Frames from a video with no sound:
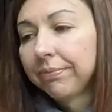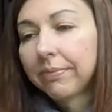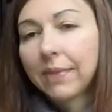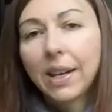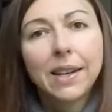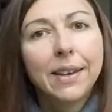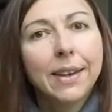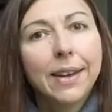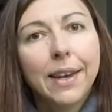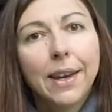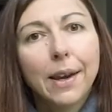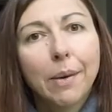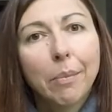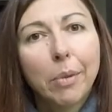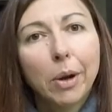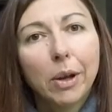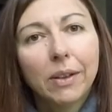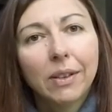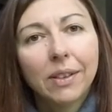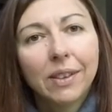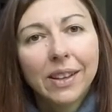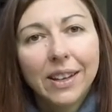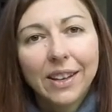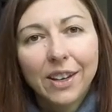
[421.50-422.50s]
IKEA
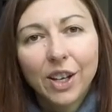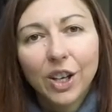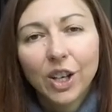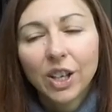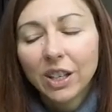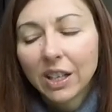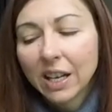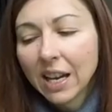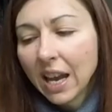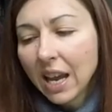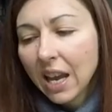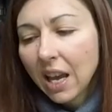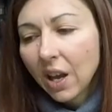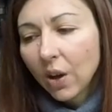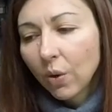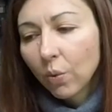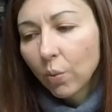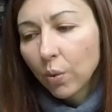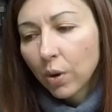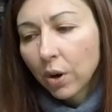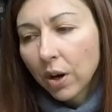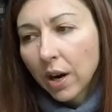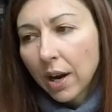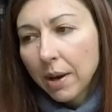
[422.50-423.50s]
bottle here
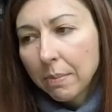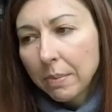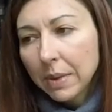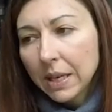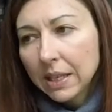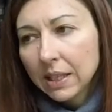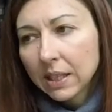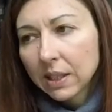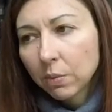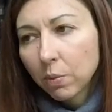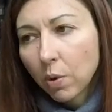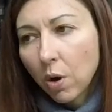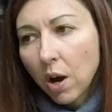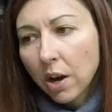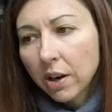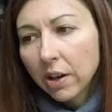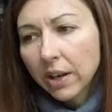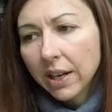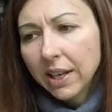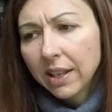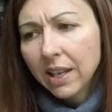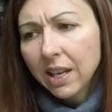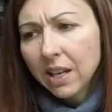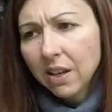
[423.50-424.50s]
where I mix
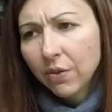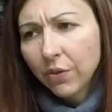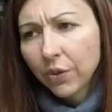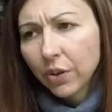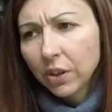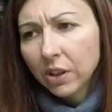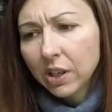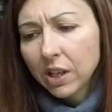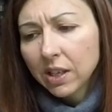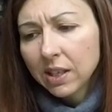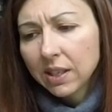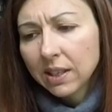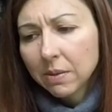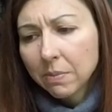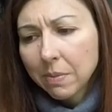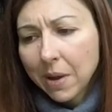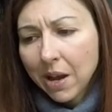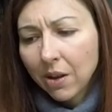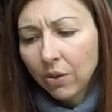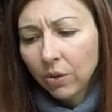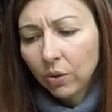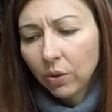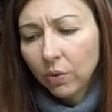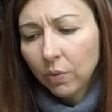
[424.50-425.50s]
water. I think for this
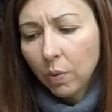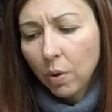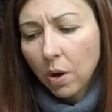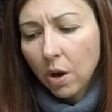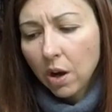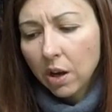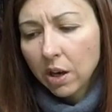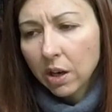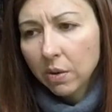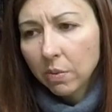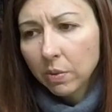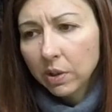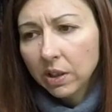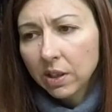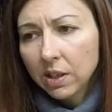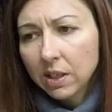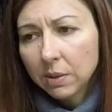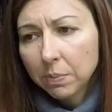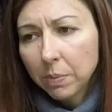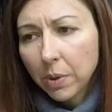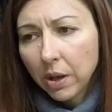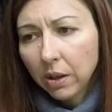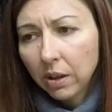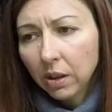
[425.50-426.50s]
amount of water, when
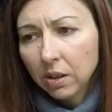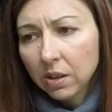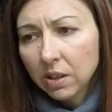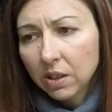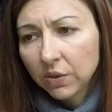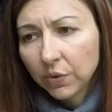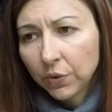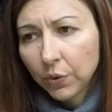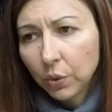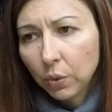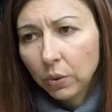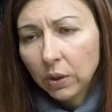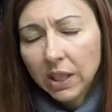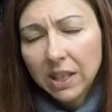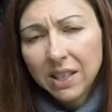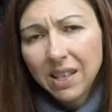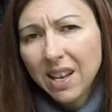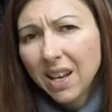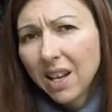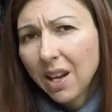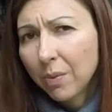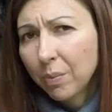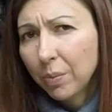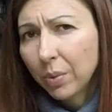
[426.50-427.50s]
this bottle is full, I
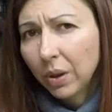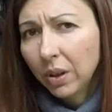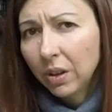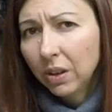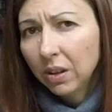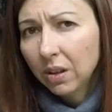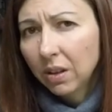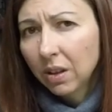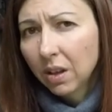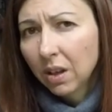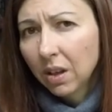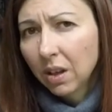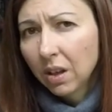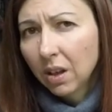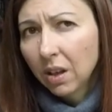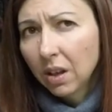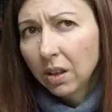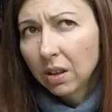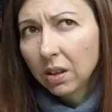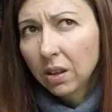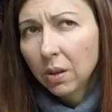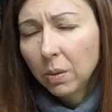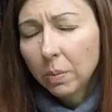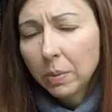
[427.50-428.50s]
think I put a
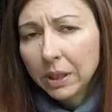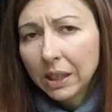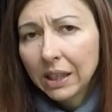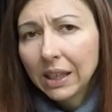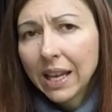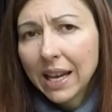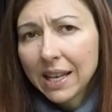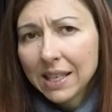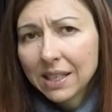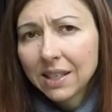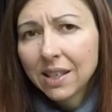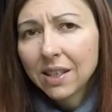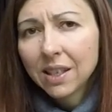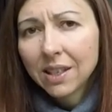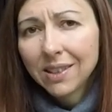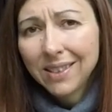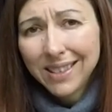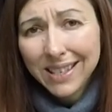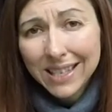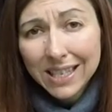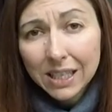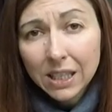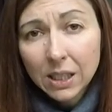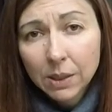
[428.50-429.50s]
little bit less than a
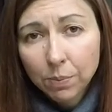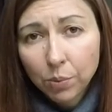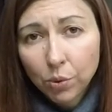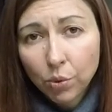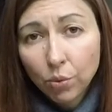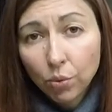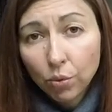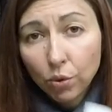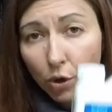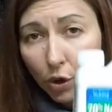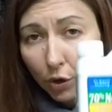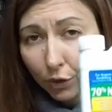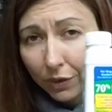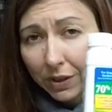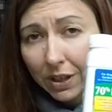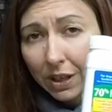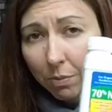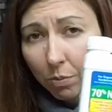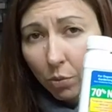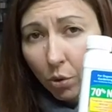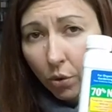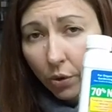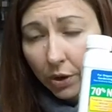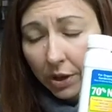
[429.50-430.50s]
teaspoon of
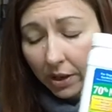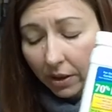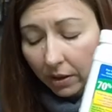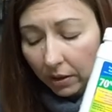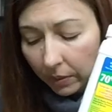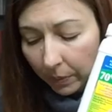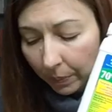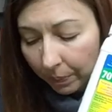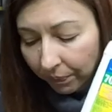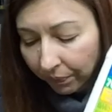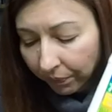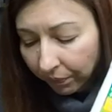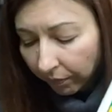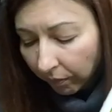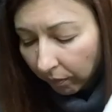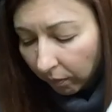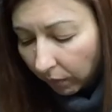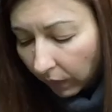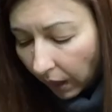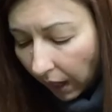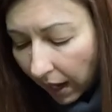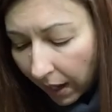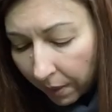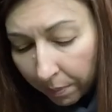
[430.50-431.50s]
neem oil.
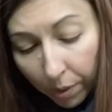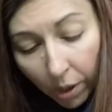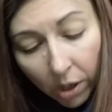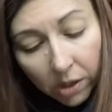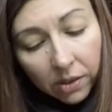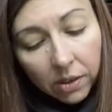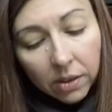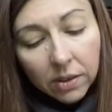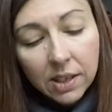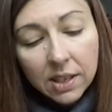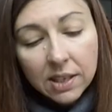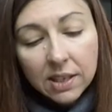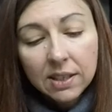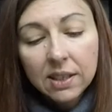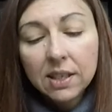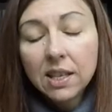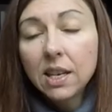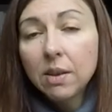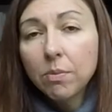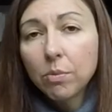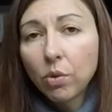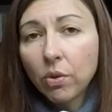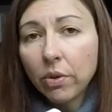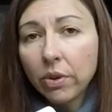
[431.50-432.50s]
I bought this
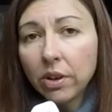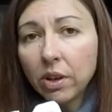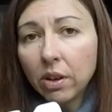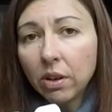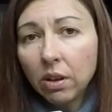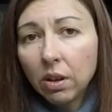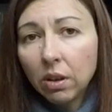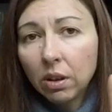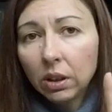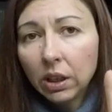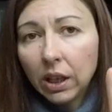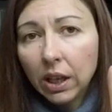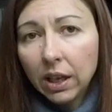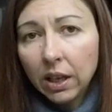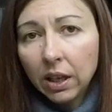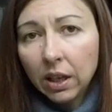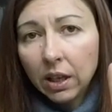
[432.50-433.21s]
neem oil